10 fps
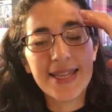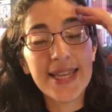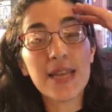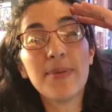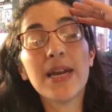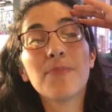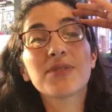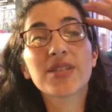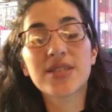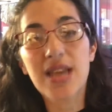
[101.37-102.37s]
Need to be
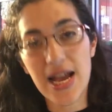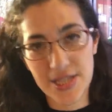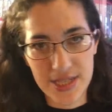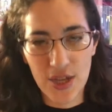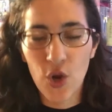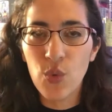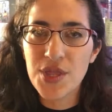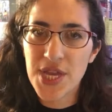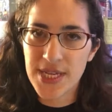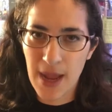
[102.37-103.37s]
obsessed
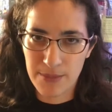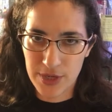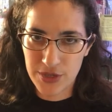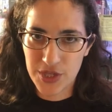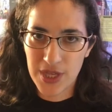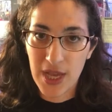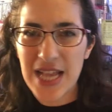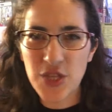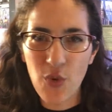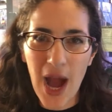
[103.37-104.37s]
with the numbers.
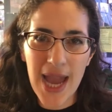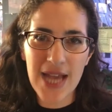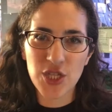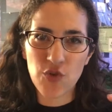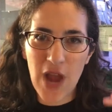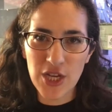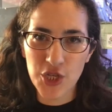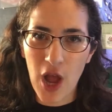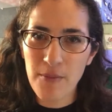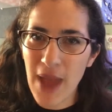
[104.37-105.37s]
That's why, as a
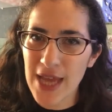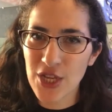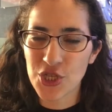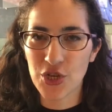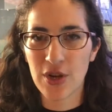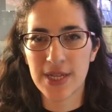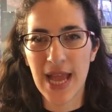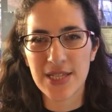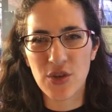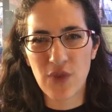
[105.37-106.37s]
restaurant manager and
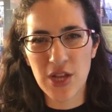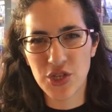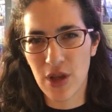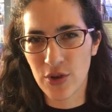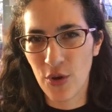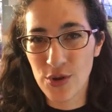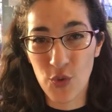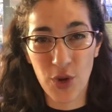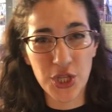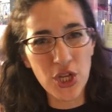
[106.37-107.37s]
as a restaurant
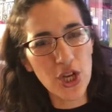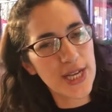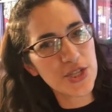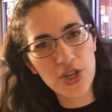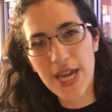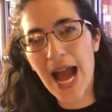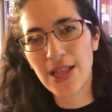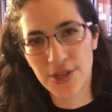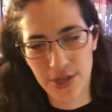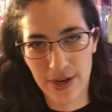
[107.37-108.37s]
owner, when you look at your
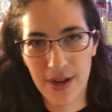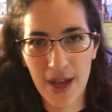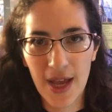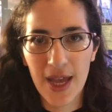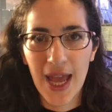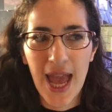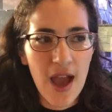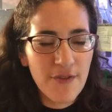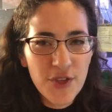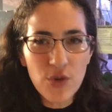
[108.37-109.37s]
calendar,
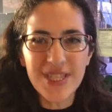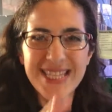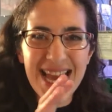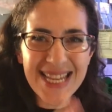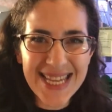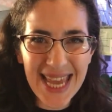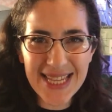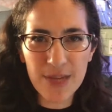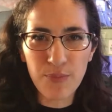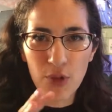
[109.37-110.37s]
have you
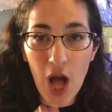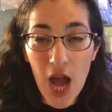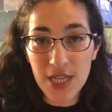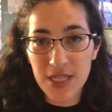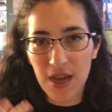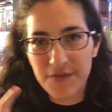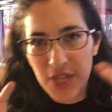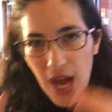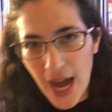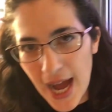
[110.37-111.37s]
dedicated blocks of
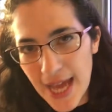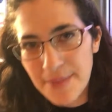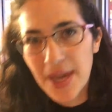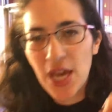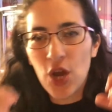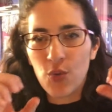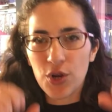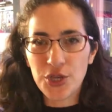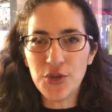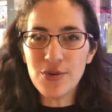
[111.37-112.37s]
time
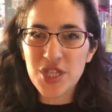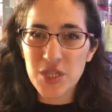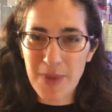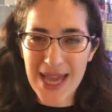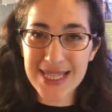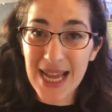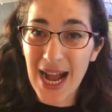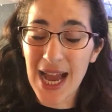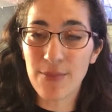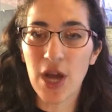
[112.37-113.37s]
where you spend time